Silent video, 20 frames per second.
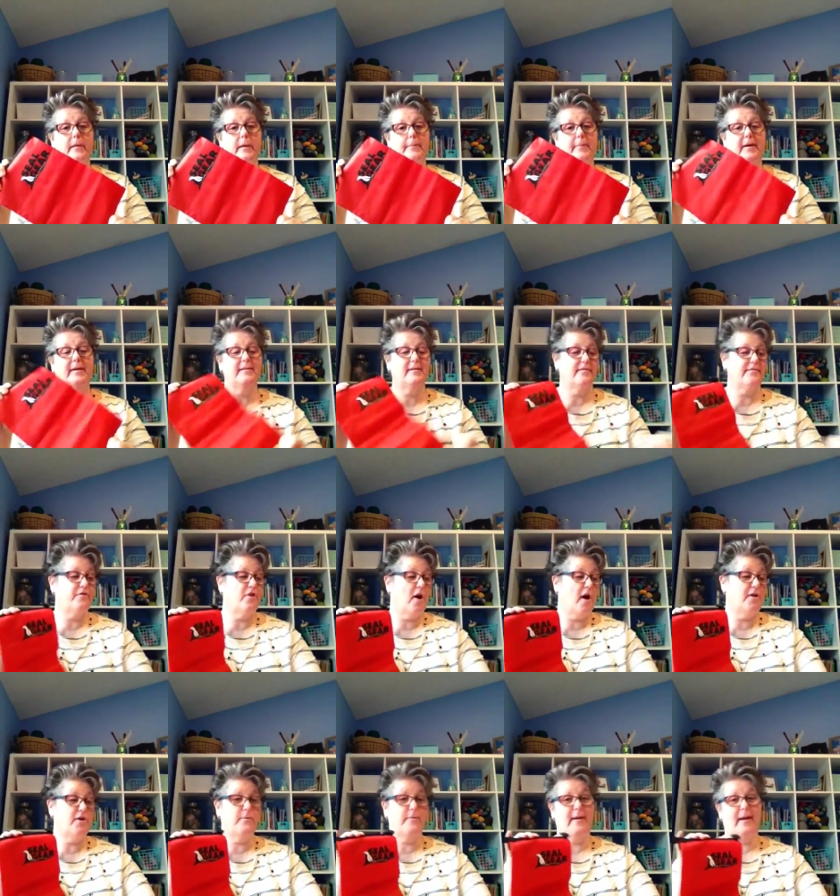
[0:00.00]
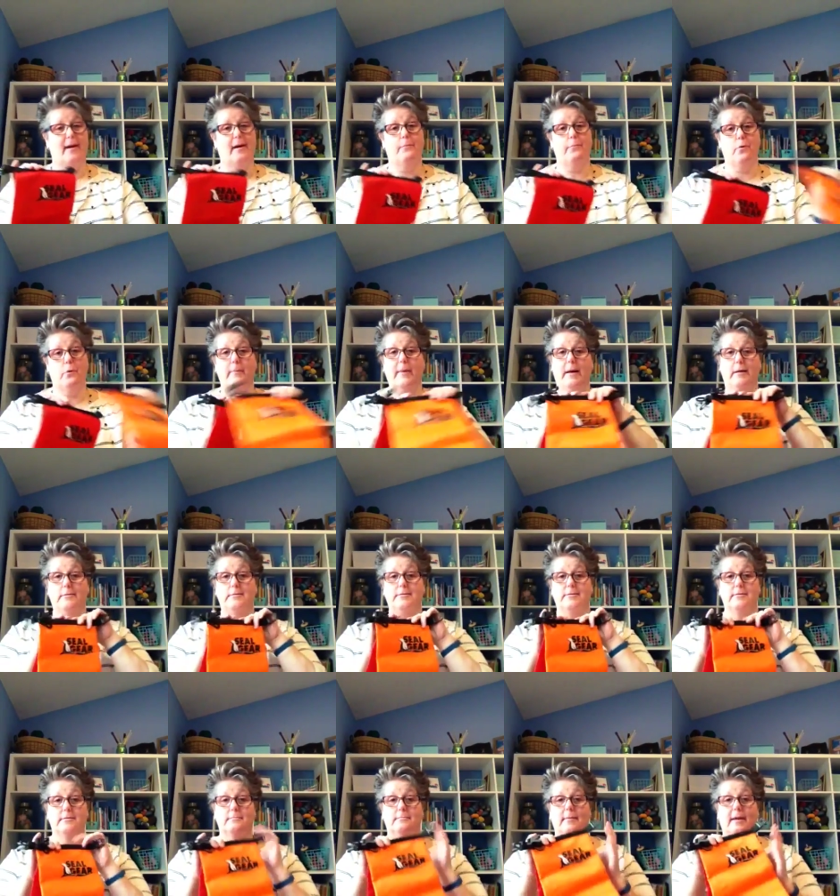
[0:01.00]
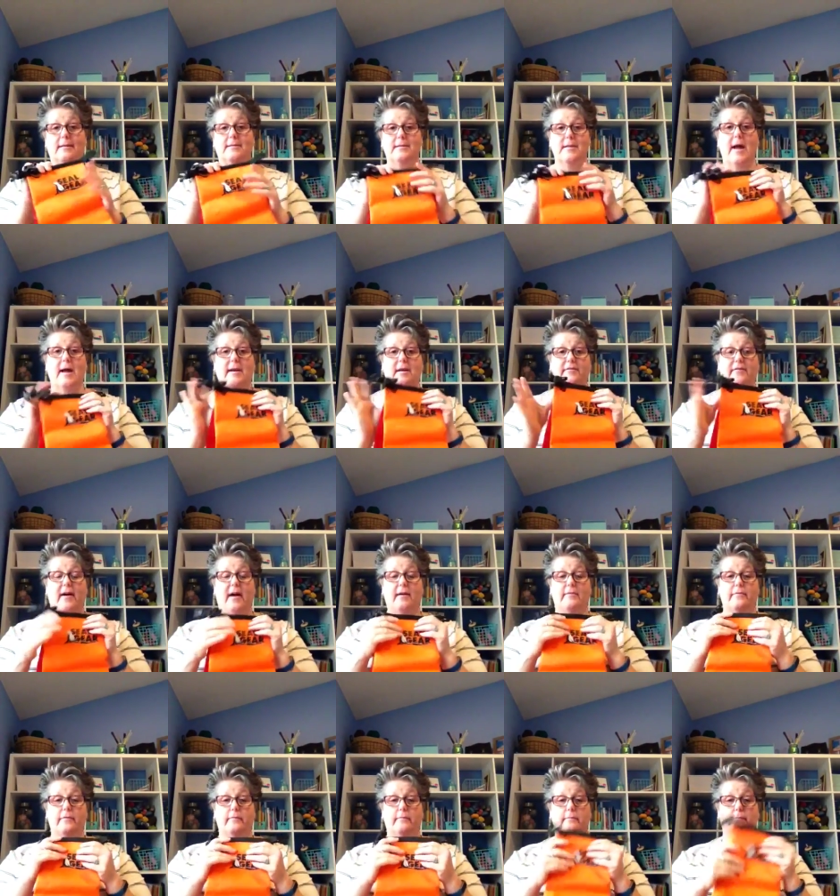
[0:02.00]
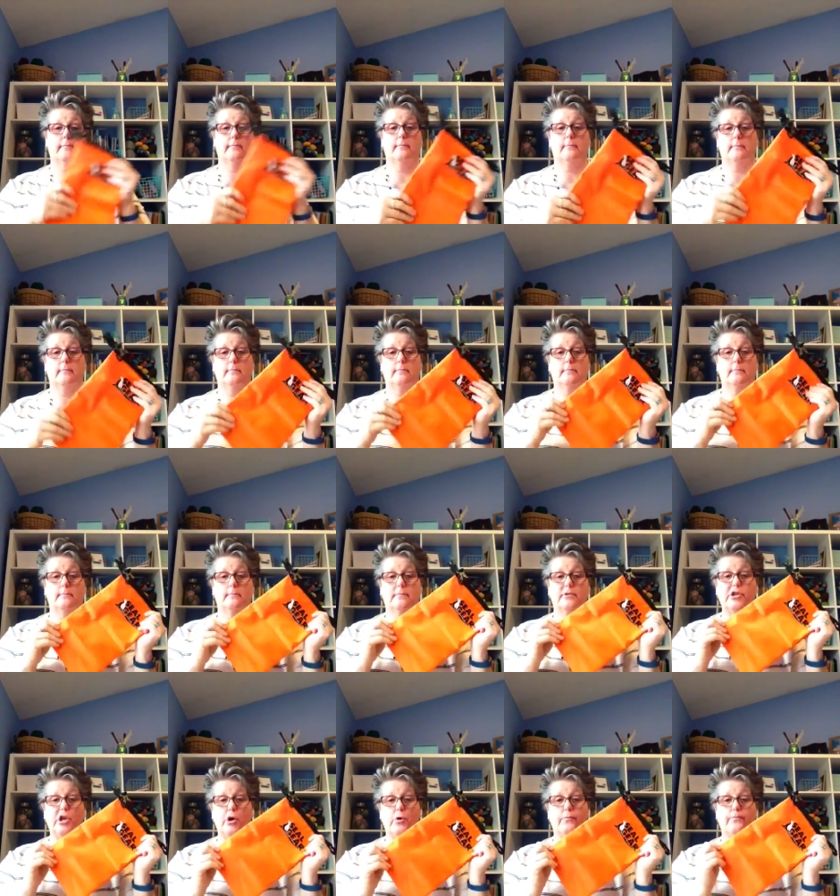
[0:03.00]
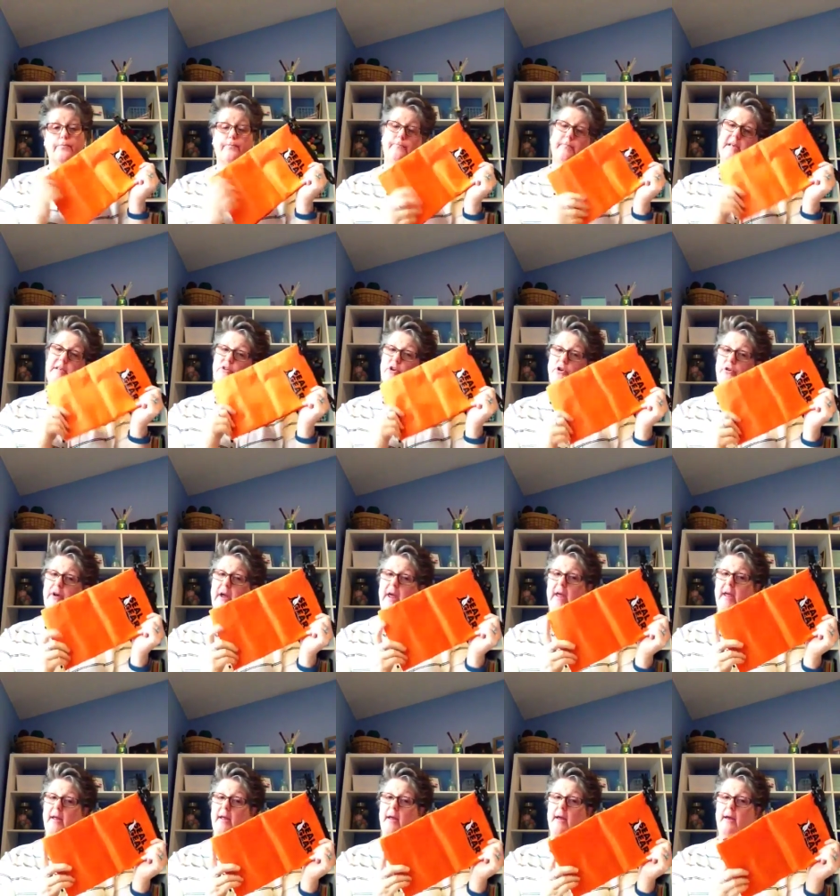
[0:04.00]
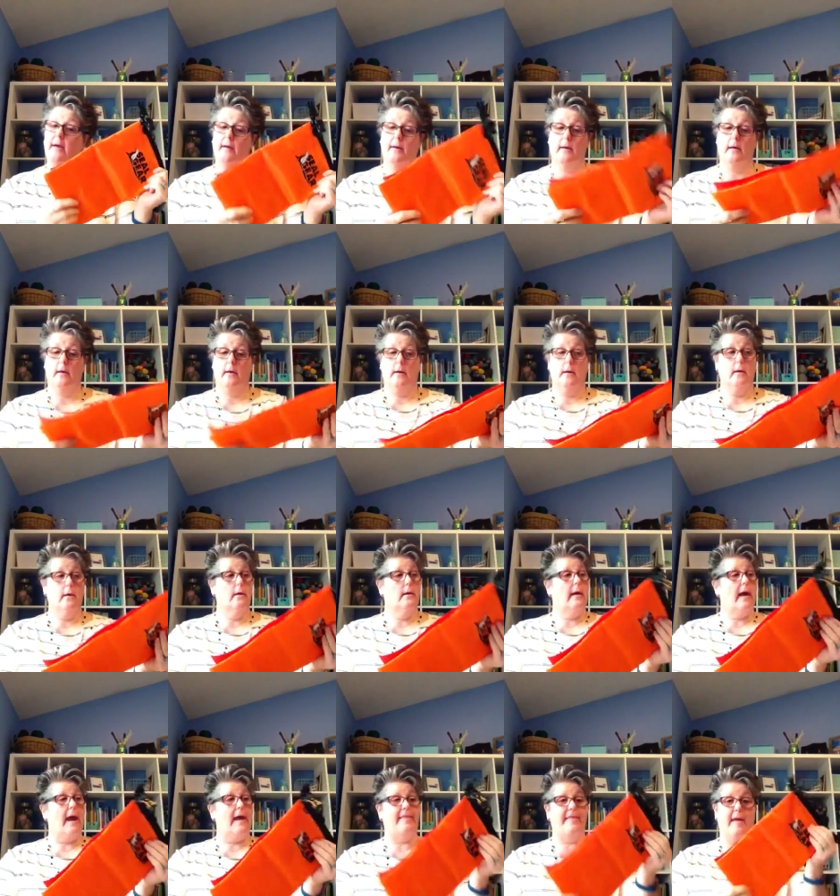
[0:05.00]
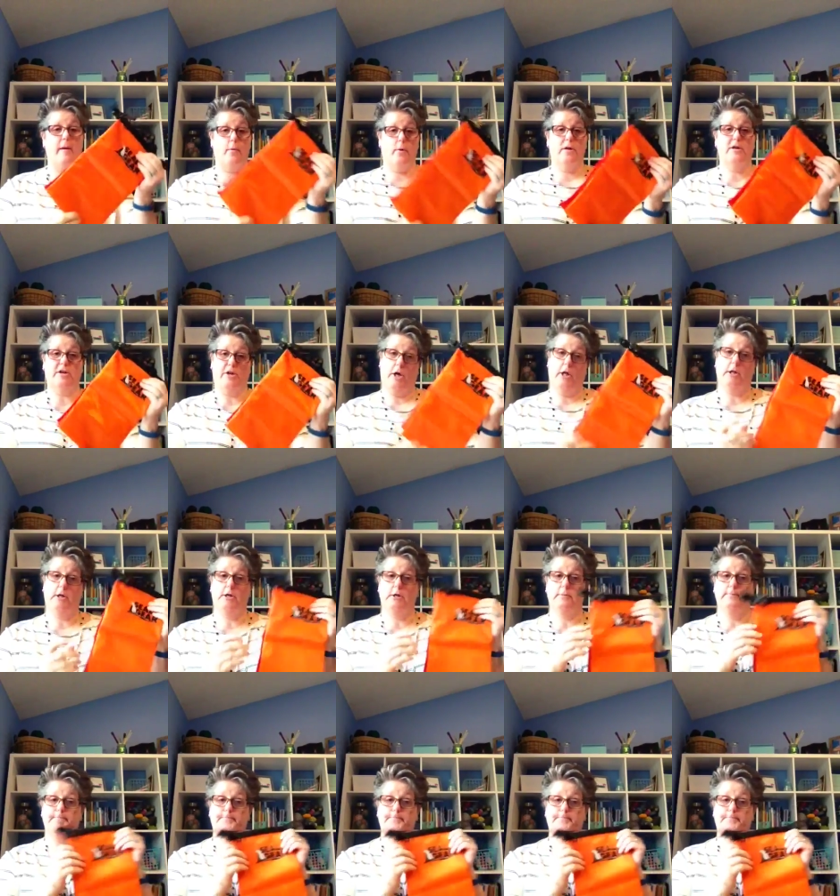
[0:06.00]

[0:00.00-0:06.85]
Because if not, your makeup will melt. It's $95. So, these are great. And they were $1.